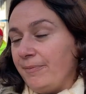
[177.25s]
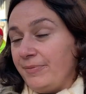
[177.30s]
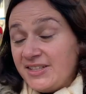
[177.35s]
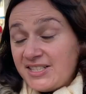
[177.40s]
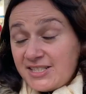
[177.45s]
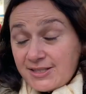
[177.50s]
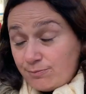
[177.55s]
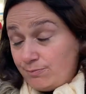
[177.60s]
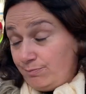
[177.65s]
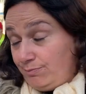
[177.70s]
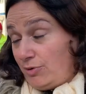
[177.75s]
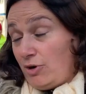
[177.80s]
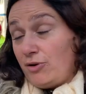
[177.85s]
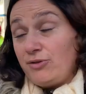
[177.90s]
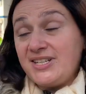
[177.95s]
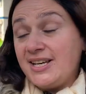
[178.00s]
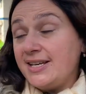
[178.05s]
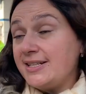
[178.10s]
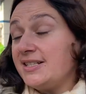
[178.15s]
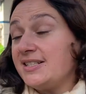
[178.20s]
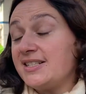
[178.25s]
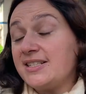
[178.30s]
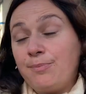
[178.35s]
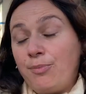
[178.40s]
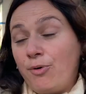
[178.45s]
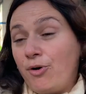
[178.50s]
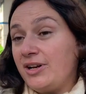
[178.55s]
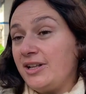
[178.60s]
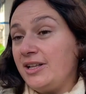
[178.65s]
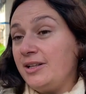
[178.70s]
this protest is
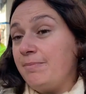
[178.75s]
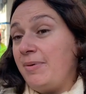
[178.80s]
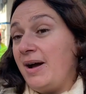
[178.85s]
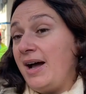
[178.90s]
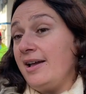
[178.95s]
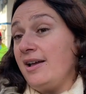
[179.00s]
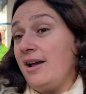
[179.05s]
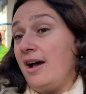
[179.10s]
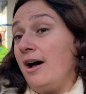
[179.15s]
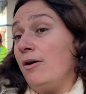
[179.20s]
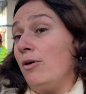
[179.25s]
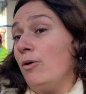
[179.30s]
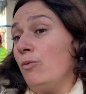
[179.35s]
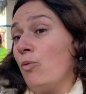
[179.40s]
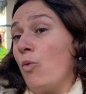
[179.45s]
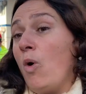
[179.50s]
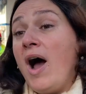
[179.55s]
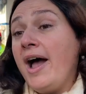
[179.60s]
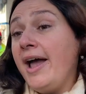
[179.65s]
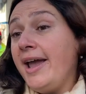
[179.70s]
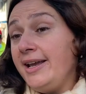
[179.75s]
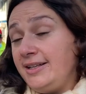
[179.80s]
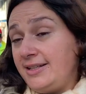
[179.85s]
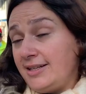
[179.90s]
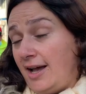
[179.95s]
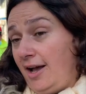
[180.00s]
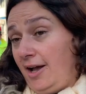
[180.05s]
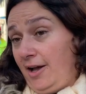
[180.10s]
supported by a wide